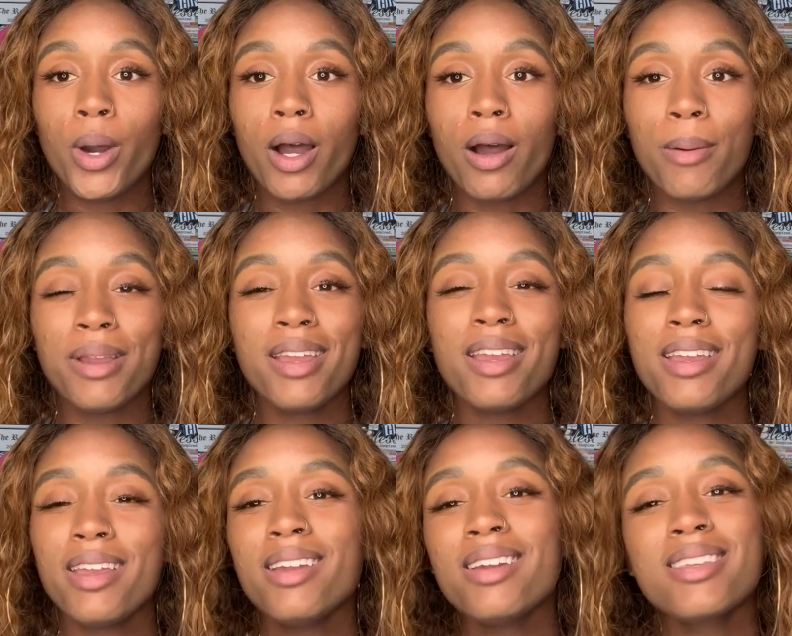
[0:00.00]
Um it
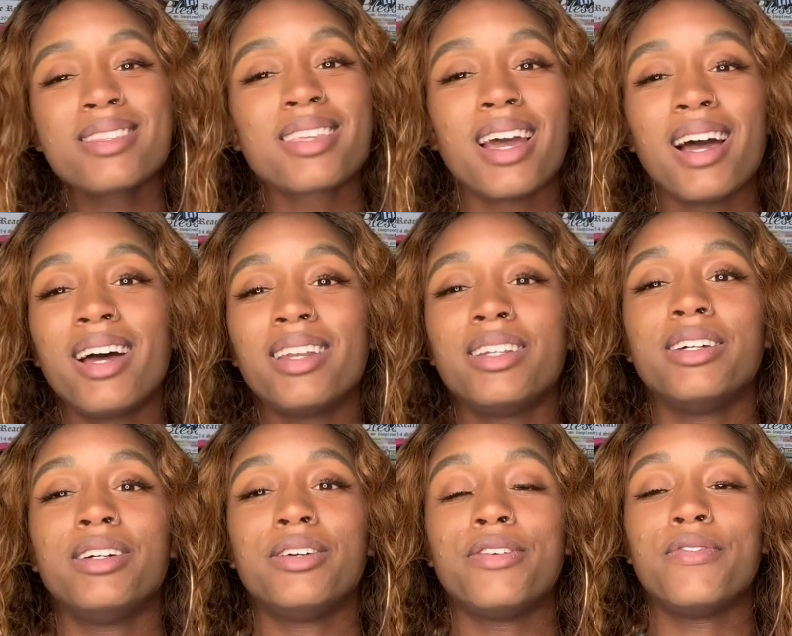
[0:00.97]
is kind
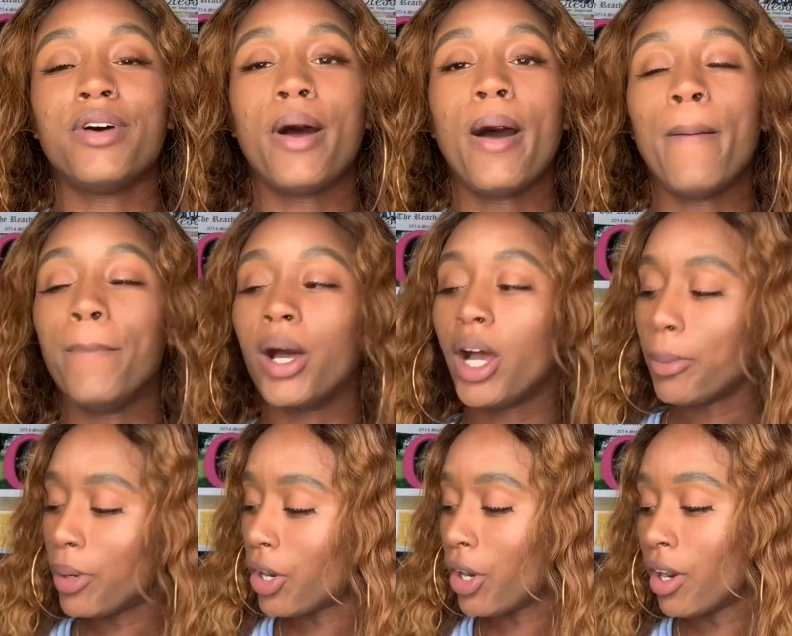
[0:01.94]
of a, a
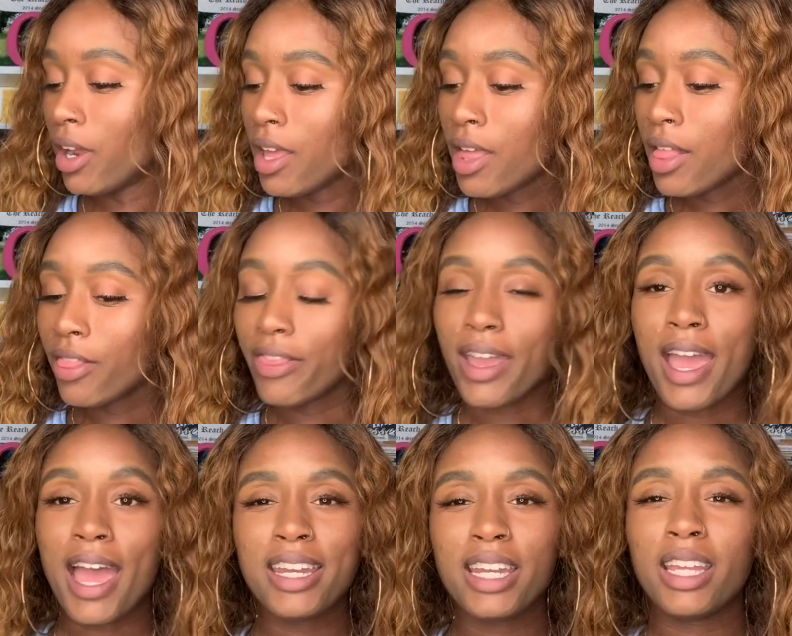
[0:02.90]
bummer that
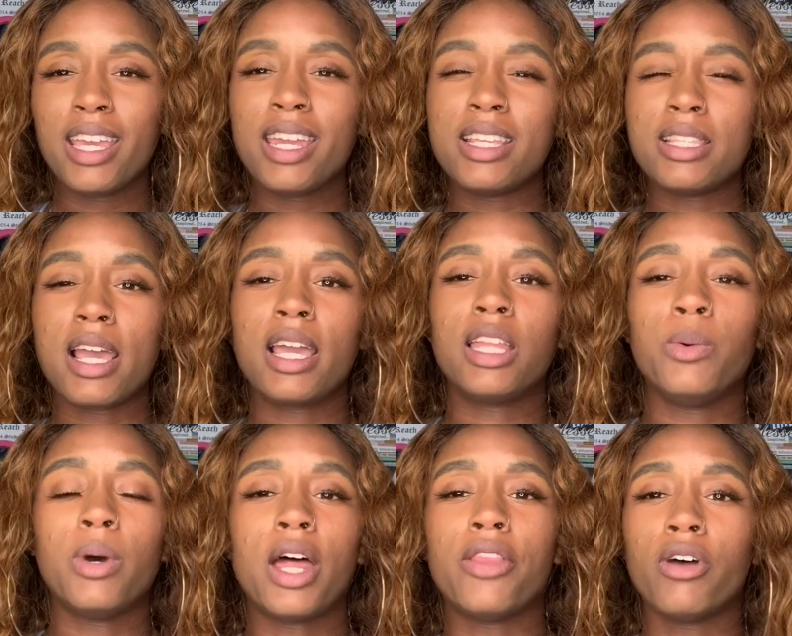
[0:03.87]
I didn't get exactly
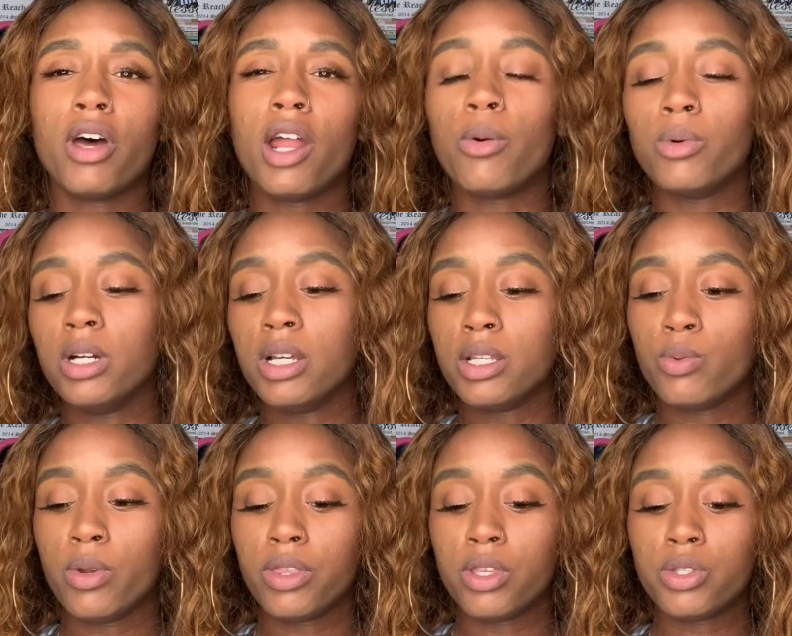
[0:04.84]
what I thought I was
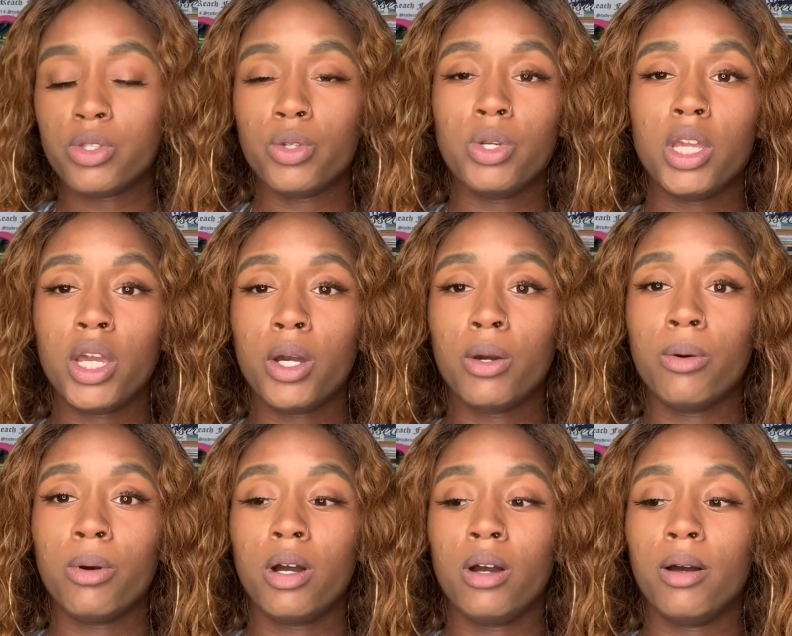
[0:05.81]
with the
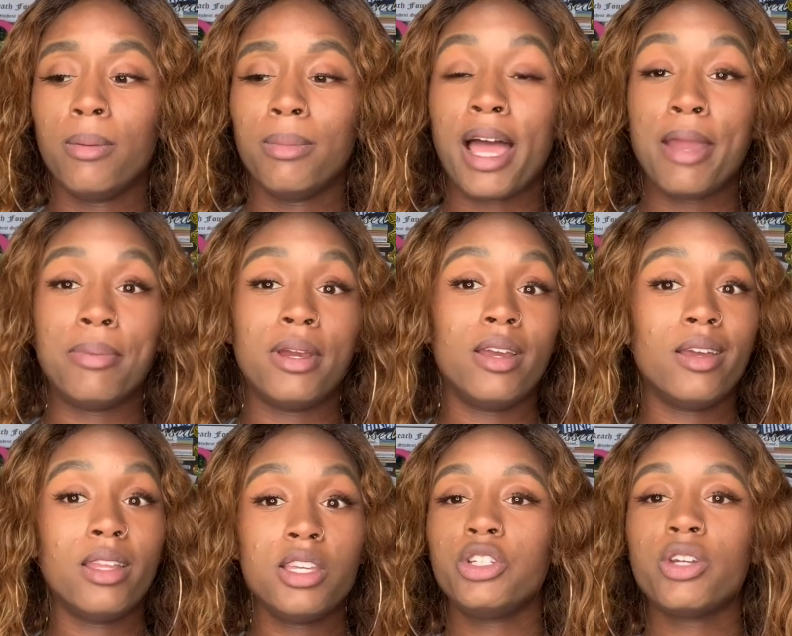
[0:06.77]
studio um light, but
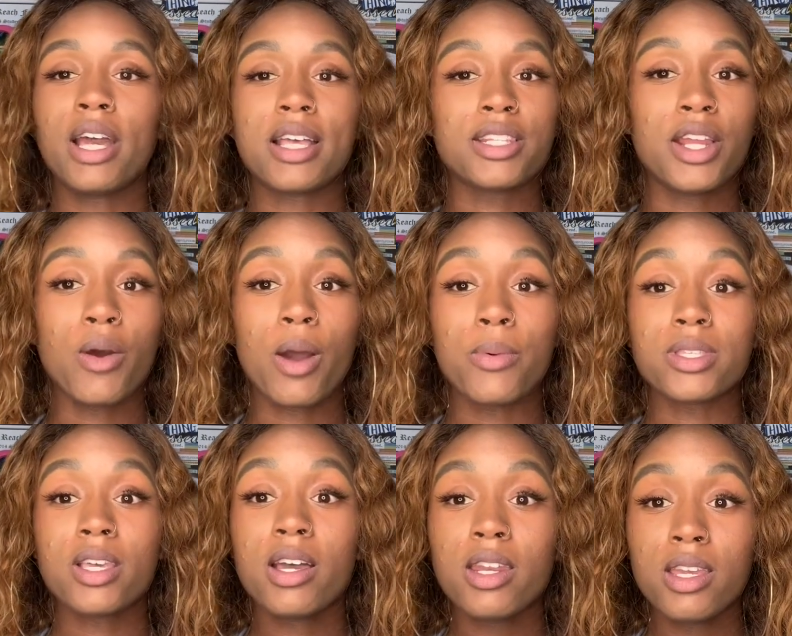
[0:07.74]
at least you guys know I was
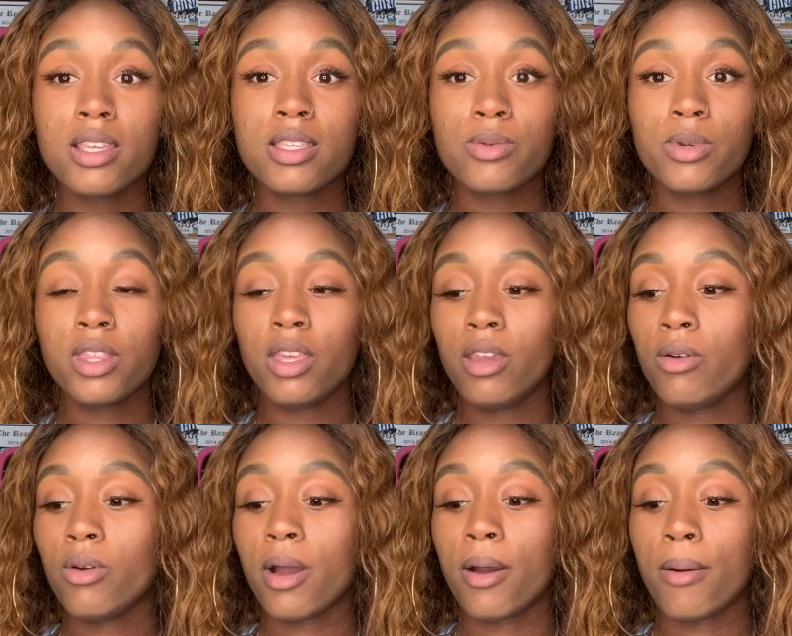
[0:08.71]
honest with
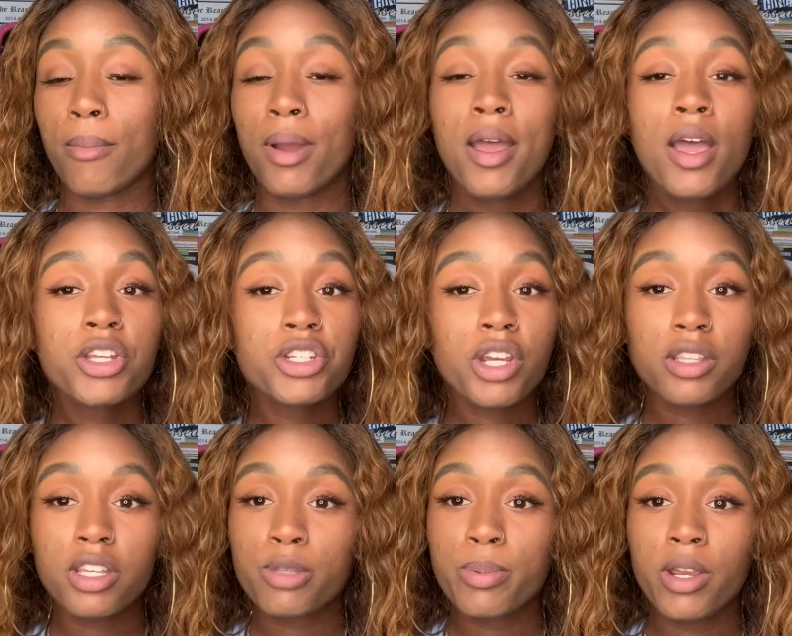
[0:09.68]
you. Um shared
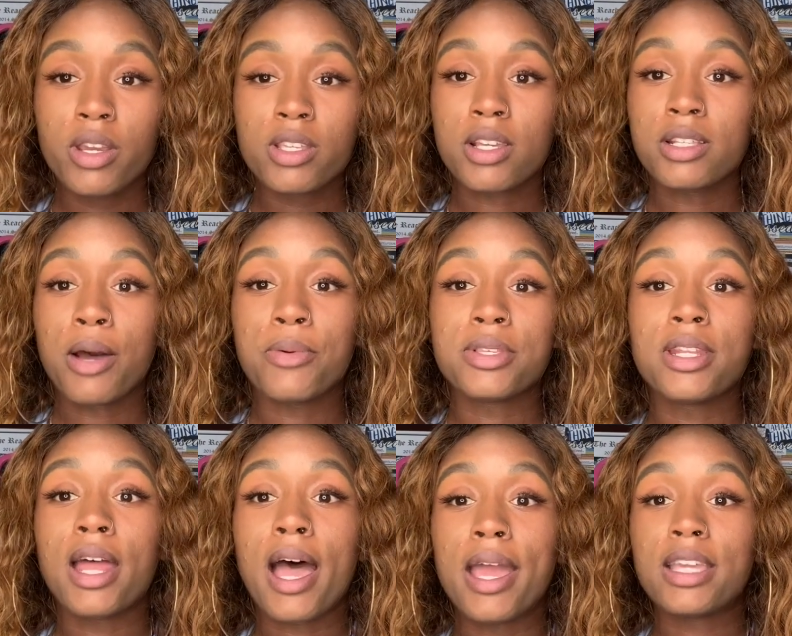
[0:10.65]
the experience because I was
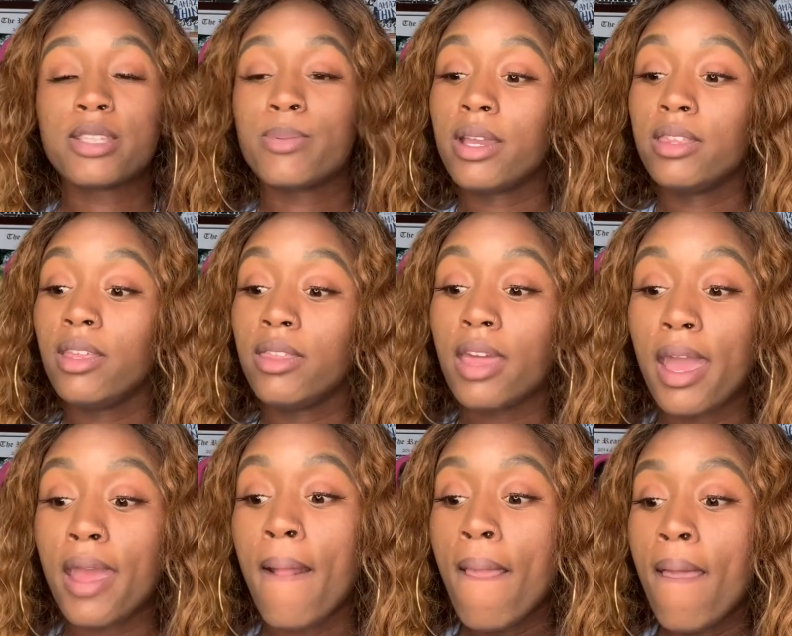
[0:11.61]
not expecting that.